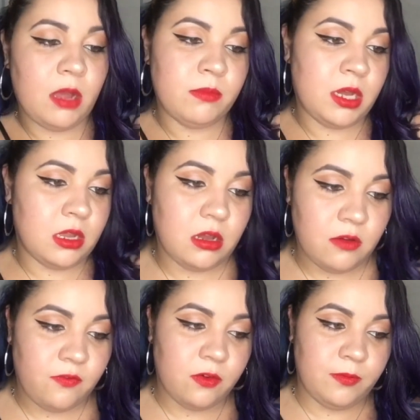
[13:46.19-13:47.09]
I'm not
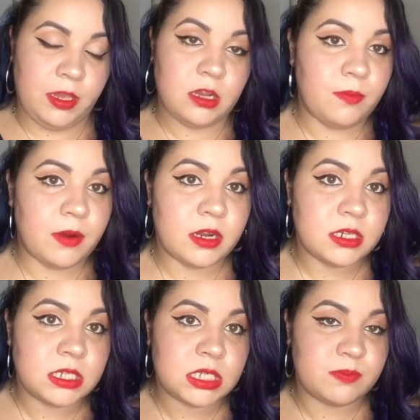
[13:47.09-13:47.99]
a full makeup
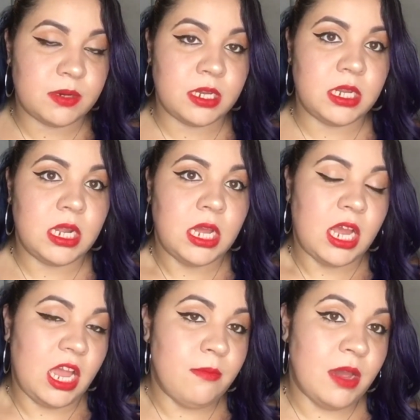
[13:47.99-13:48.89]
artist, but
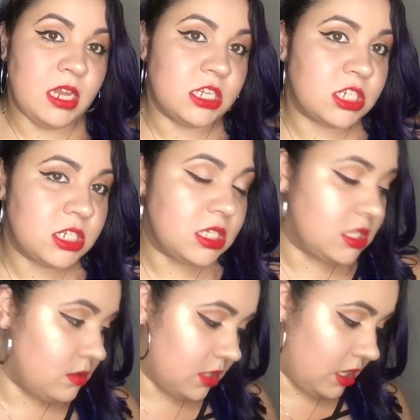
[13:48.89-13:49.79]
I managed to
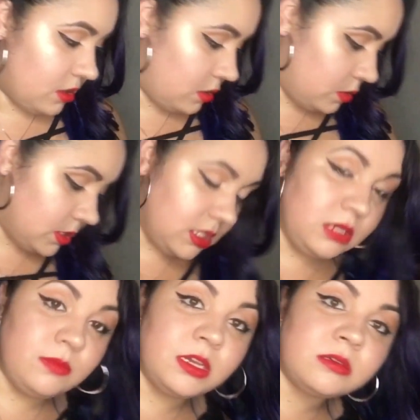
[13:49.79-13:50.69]
still get those
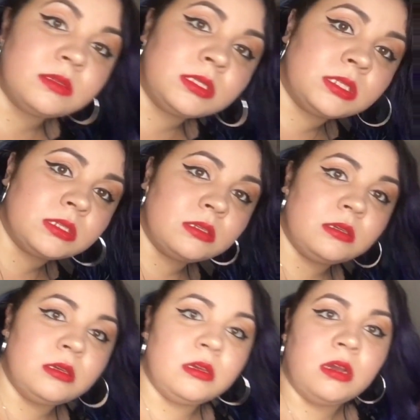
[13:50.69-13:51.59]
emails
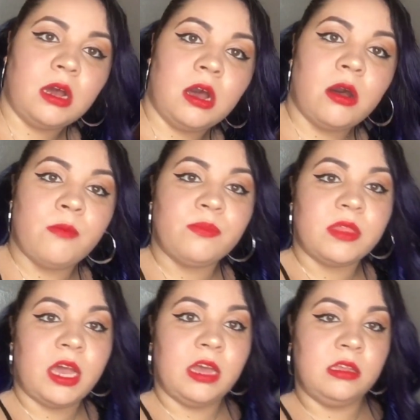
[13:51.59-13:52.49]
um,
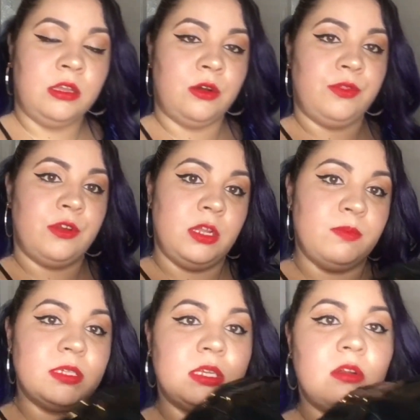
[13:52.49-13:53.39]
that, you know,
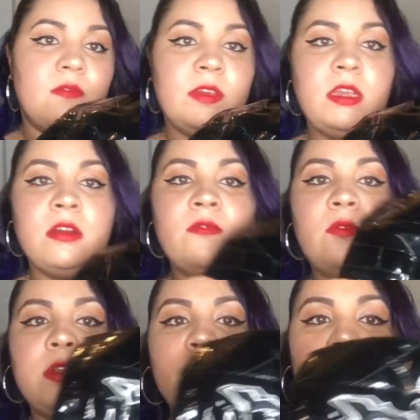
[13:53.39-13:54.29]
30% off here,
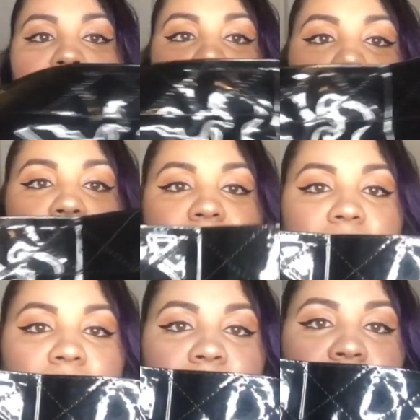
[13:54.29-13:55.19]
40% off
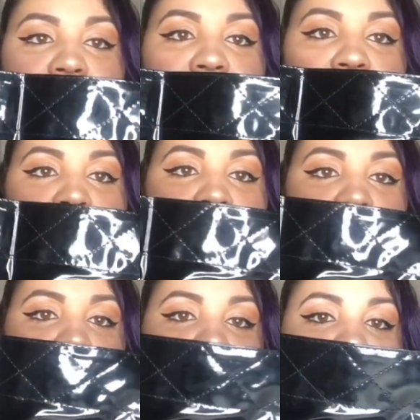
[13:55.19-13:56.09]
there,
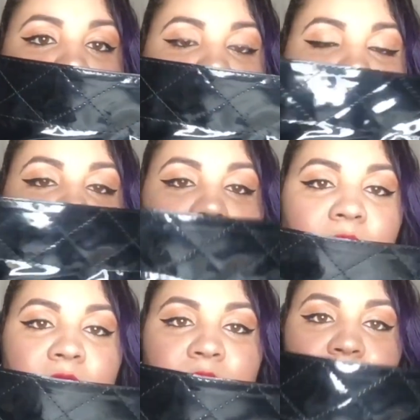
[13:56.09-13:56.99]
and things like
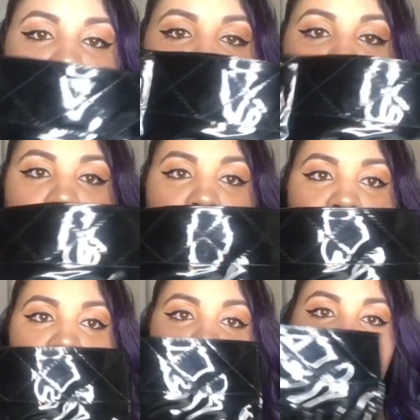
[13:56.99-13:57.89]
that. So,
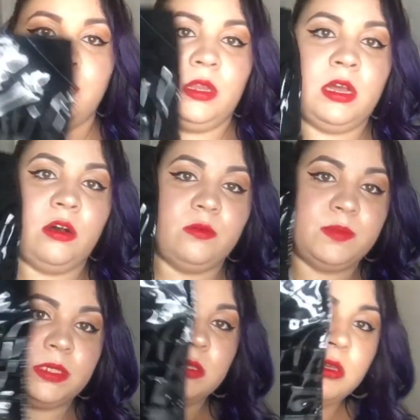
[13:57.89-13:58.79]
you know, it
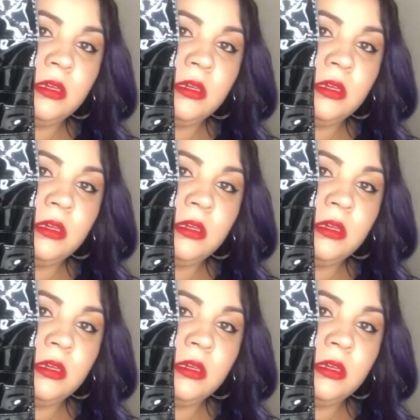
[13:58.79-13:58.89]
helps.